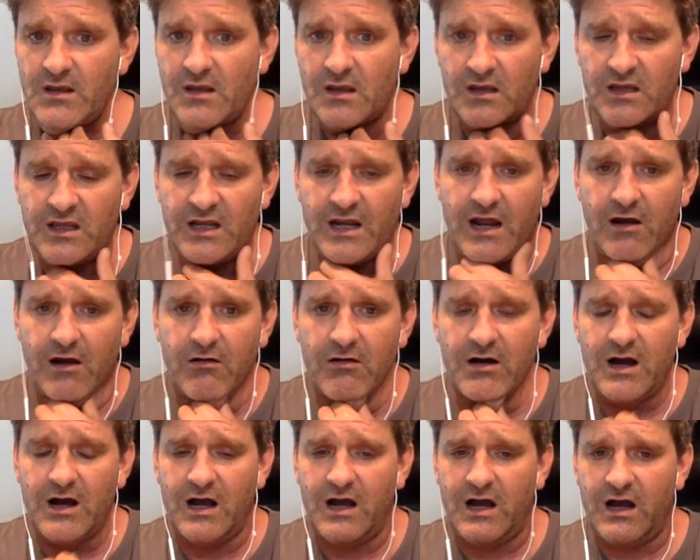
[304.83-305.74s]

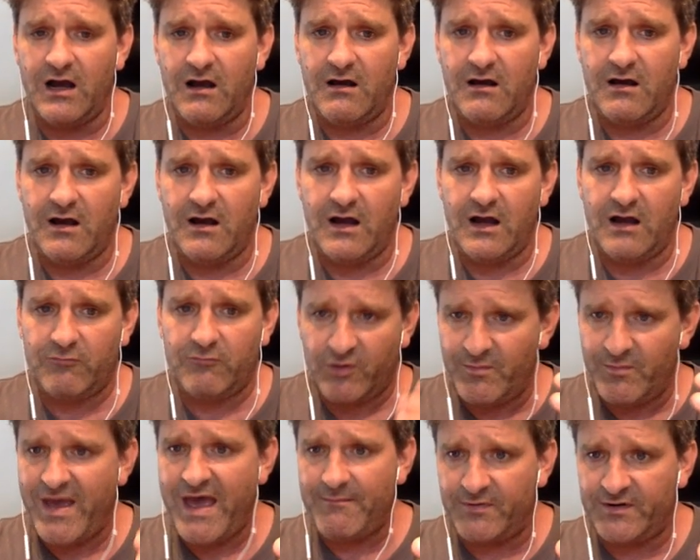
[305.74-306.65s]

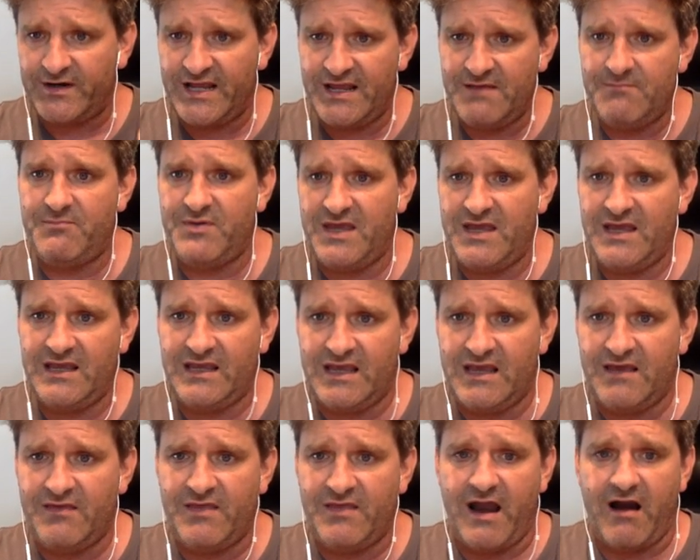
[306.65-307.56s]
remembered him being
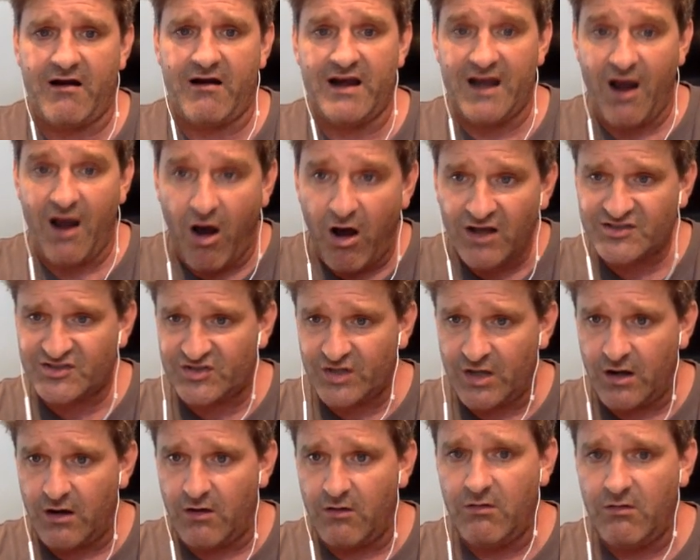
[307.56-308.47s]
in there, and
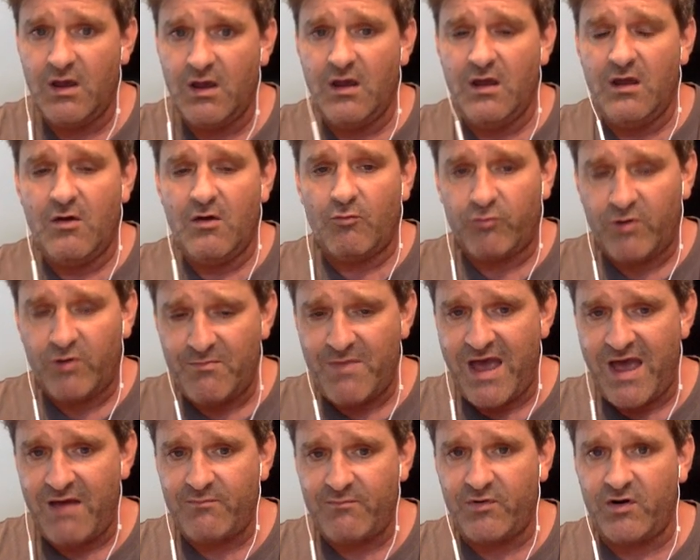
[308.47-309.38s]
also
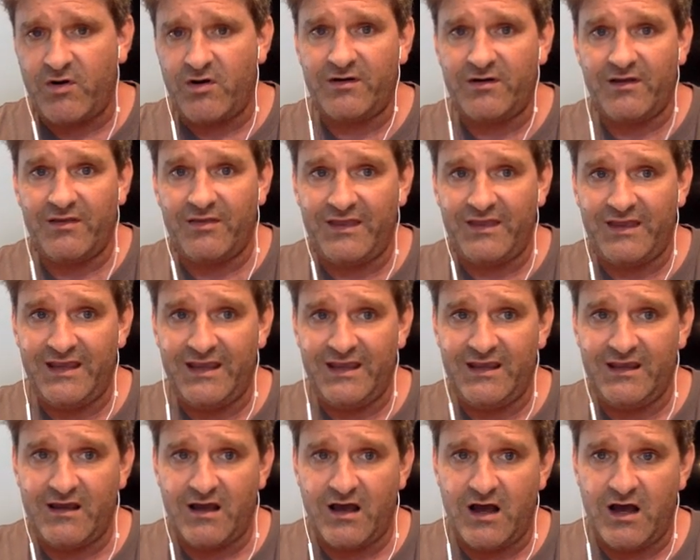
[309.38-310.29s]
remembered
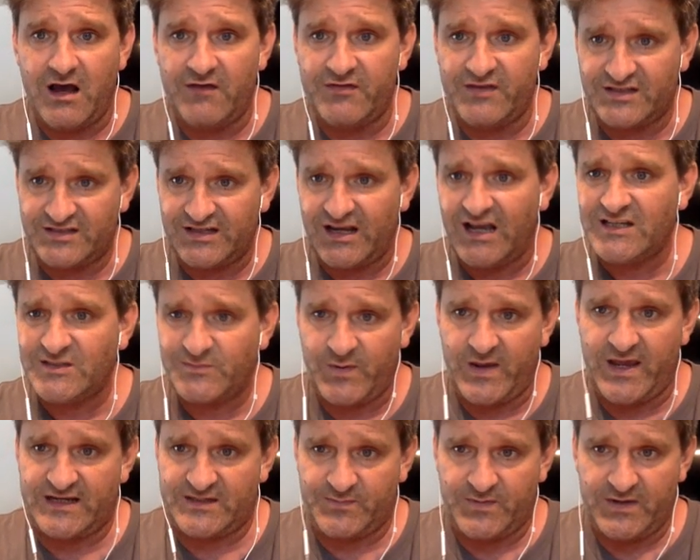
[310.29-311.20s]
the
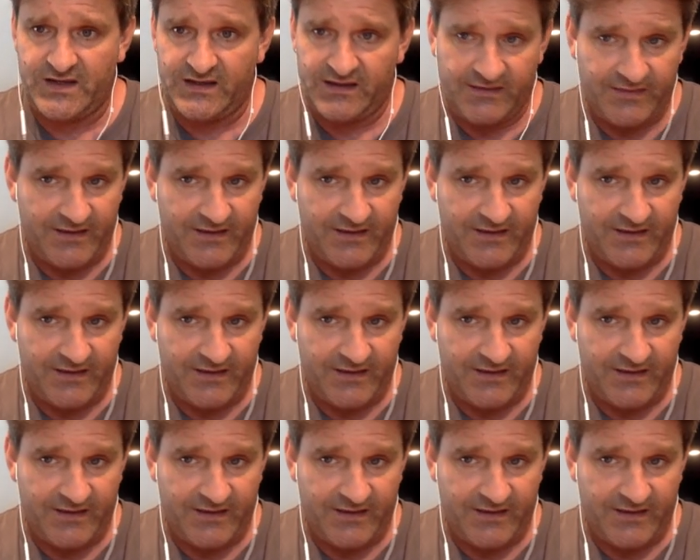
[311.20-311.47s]
suspects being in